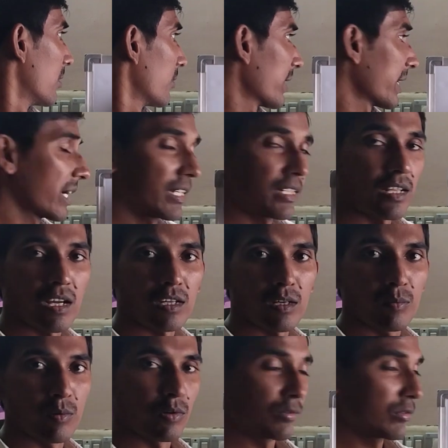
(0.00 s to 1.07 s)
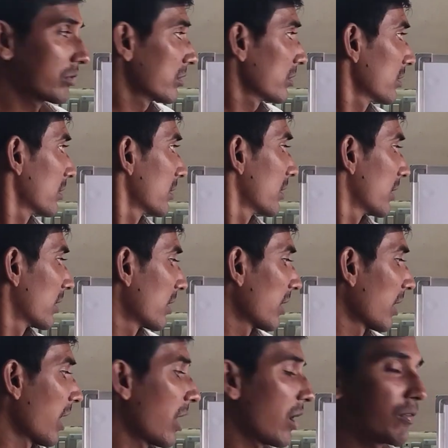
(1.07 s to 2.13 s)
we can talk about
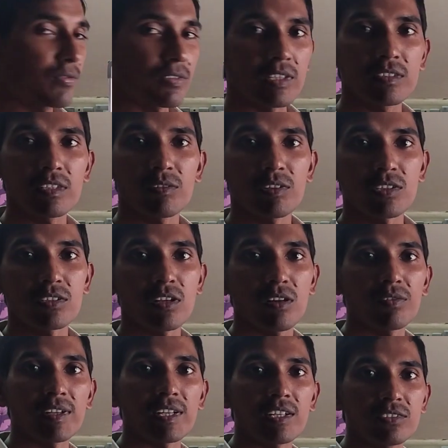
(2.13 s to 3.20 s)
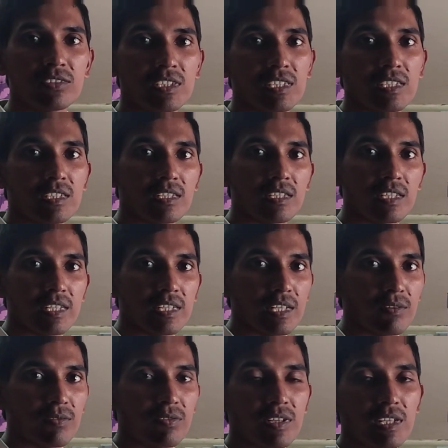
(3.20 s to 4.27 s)
law of conservation of energy in
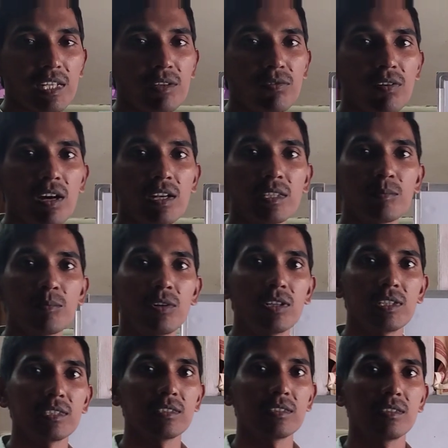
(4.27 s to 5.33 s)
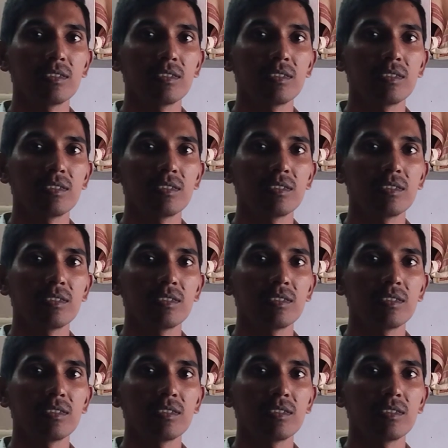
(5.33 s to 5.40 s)
a freely falling body.